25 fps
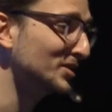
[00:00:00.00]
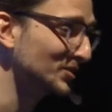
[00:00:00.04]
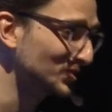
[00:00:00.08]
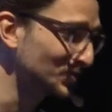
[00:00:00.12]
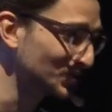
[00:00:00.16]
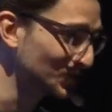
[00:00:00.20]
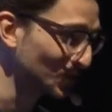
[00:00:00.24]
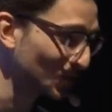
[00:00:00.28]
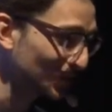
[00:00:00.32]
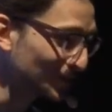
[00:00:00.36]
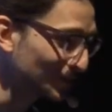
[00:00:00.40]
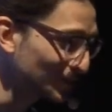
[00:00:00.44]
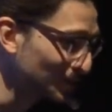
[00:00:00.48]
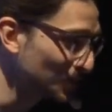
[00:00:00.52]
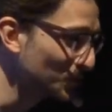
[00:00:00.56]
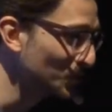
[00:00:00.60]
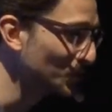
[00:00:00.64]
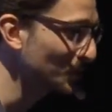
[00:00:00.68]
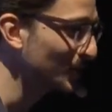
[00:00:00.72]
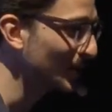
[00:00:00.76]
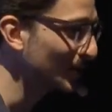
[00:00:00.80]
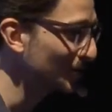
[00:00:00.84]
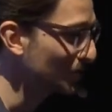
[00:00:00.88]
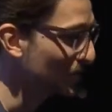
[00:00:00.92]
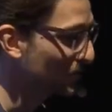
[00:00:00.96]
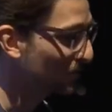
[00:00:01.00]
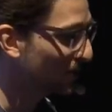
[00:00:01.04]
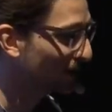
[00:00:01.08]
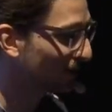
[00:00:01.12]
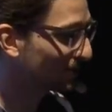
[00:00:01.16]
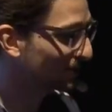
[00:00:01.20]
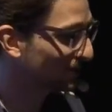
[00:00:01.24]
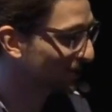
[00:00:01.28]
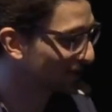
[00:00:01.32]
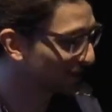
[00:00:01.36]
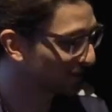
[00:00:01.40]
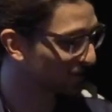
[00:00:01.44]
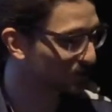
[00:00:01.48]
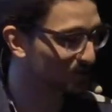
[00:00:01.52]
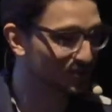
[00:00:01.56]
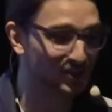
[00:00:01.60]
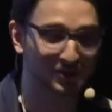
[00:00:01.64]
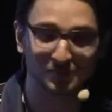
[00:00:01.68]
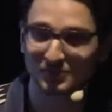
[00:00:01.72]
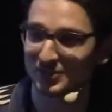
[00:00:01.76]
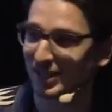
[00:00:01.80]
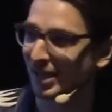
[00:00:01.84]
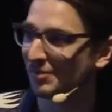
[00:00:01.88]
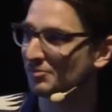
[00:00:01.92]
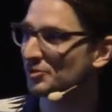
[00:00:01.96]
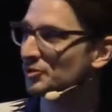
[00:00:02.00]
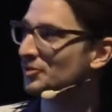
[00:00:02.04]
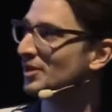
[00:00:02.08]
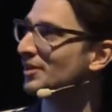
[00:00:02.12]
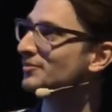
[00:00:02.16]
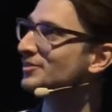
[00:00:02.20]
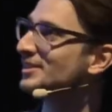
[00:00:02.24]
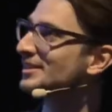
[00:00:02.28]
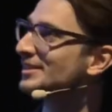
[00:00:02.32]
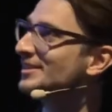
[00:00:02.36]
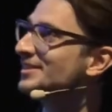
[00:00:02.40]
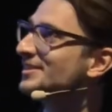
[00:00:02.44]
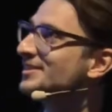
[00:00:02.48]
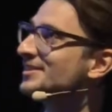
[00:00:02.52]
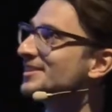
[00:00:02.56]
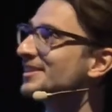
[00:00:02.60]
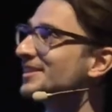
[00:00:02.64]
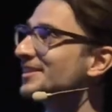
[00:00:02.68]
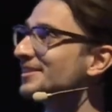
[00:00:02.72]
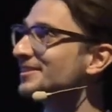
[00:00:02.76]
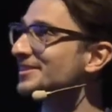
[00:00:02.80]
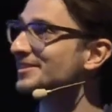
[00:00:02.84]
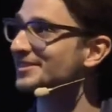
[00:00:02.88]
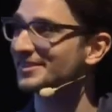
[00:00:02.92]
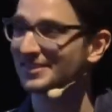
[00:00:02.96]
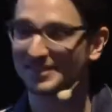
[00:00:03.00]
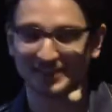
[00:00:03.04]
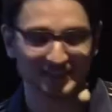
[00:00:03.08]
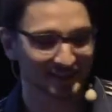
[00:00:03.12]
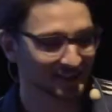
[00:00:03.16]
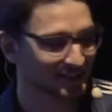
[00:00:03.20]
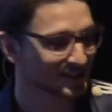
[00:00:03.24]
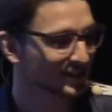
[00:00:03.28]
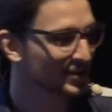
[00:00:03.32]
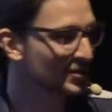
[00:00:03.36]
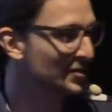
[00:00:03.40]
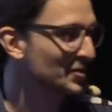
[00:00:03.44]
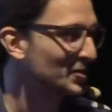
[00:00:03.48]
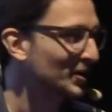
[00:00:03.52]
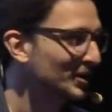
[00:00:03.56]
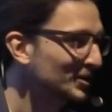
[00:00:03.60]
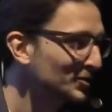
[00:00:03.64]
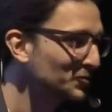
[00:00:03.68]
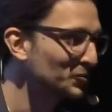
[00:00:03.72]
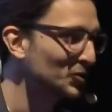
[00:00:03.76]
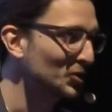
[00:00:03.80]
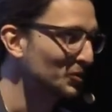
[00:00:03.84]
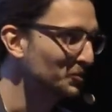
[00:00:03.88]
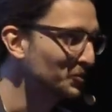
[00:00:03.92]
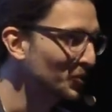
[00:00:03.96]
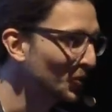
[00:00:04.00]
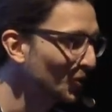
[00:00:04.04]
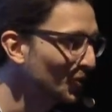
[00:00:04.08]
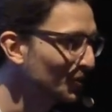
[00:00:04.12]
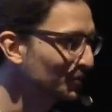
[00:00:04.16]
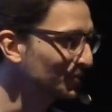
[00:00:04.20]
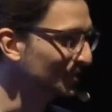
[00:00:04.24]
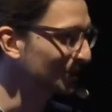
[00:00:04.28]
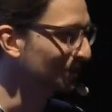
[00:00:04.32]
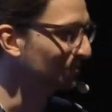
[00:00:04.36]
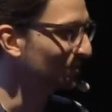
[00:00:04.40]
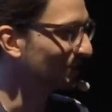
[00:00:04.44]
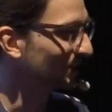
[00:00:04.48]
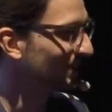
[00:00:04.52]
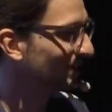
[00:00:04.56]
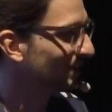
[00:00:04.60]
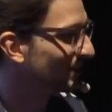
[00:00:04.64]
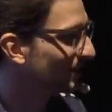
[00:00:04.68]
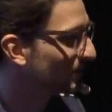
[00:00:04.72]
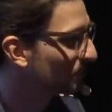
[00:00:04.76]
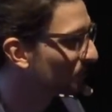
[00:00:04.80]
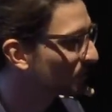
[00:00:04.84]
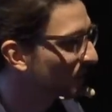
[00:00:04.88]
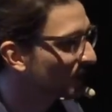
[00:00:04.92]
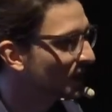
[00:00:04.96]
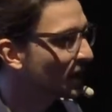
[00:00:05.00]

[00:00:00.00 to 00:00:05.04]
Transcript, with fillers: on talking too much about, you know, some typographic details, I don't want to bore people here,